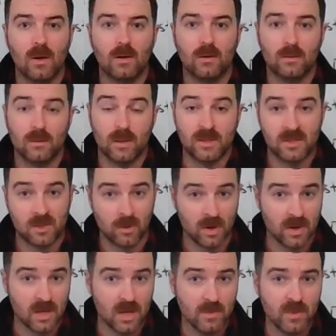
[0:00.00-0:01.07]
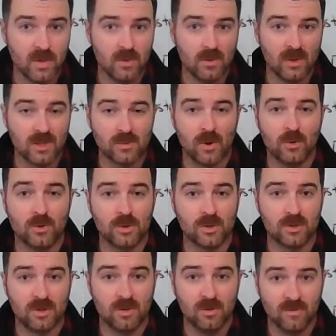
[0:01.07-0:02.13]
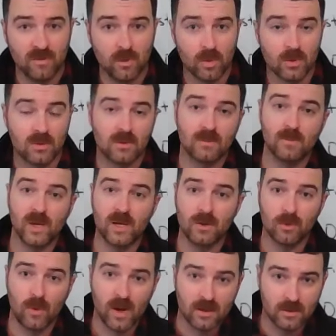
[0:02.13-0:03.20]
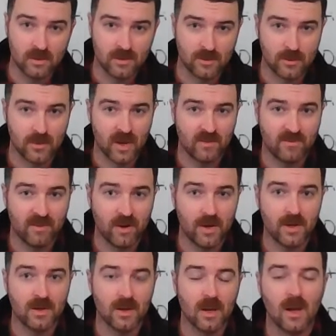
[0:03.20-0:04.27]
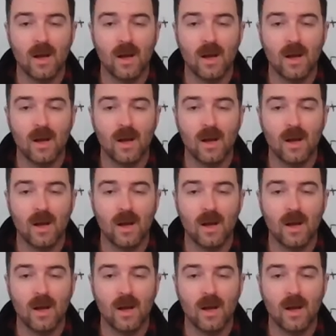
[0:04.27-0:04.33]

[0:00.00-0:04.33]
That's still going to keep you exposure to Ford indirectly through that fund,